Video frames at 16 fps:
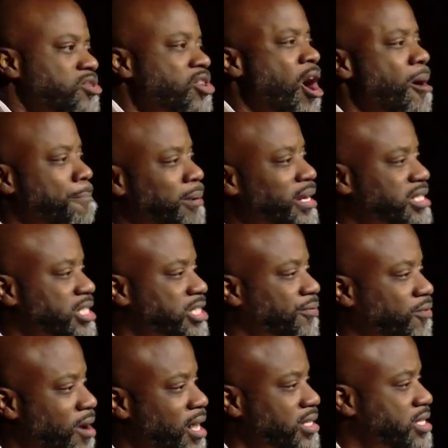Dark
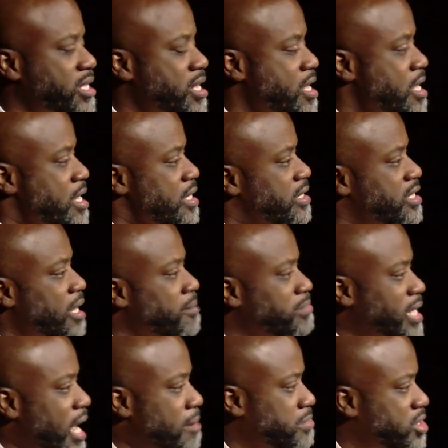places for us
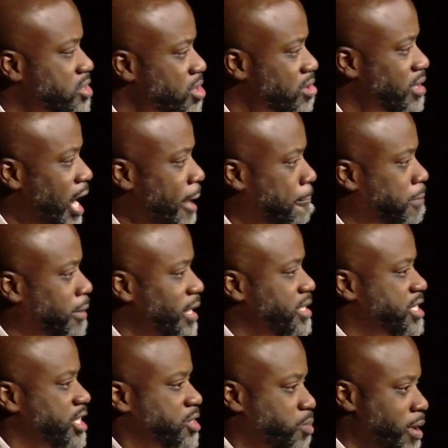sometimes look like
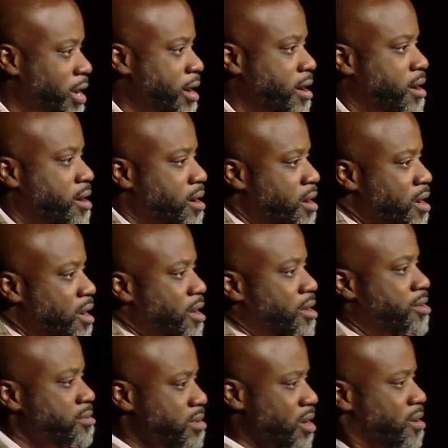places where,
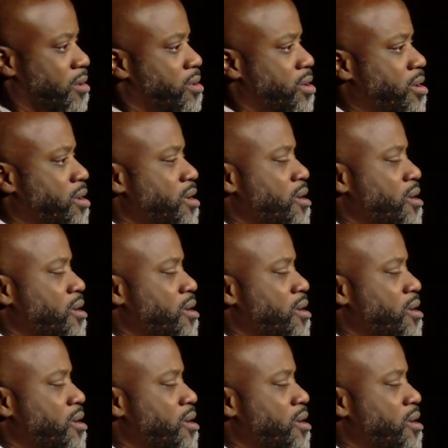you know,